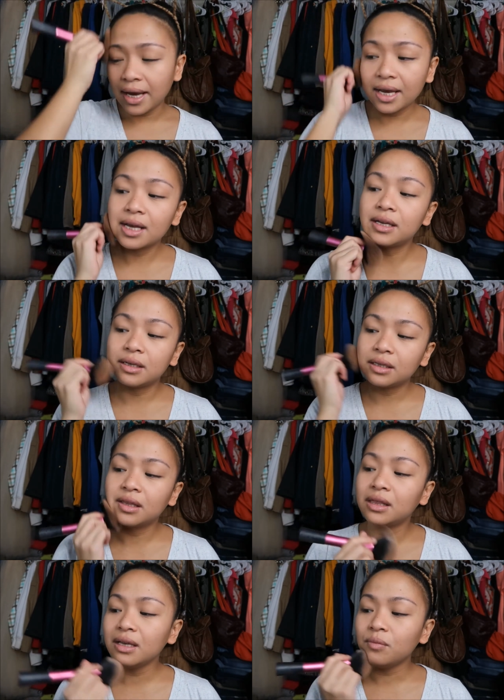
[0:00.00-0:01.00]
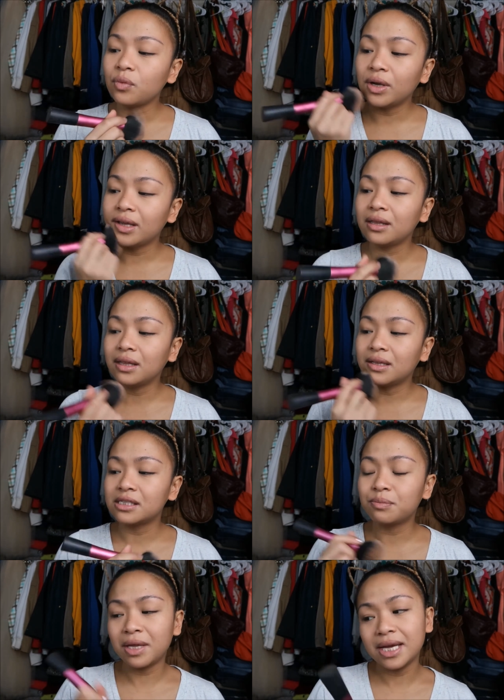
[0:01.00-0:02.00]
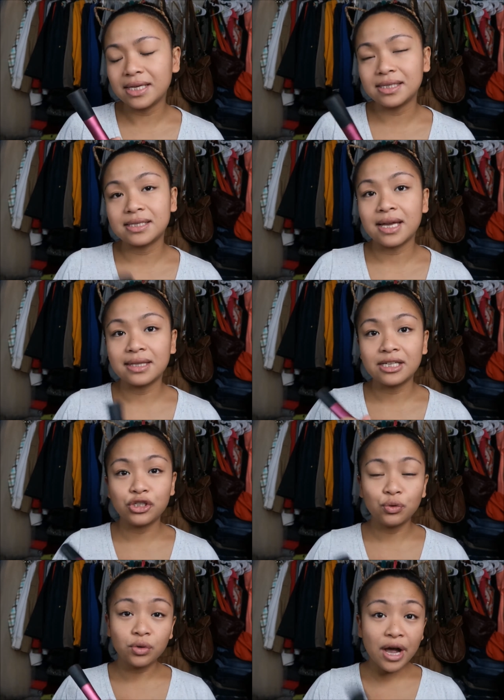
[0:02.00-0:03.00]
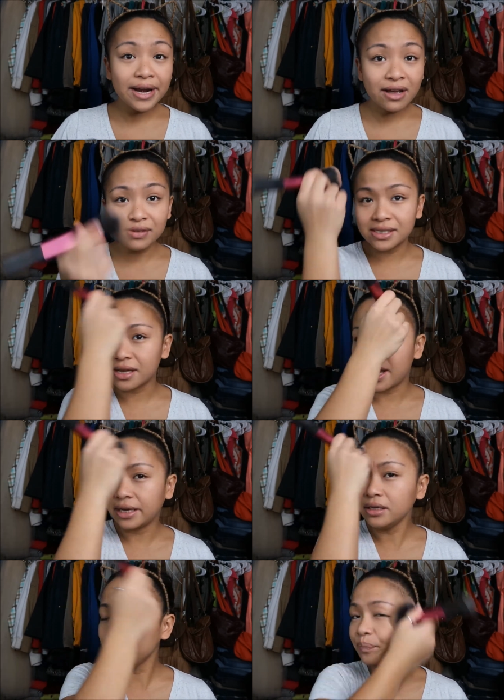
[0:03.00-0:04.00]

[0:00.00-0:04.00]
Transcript: And the thing with this place is that they do not have a sign.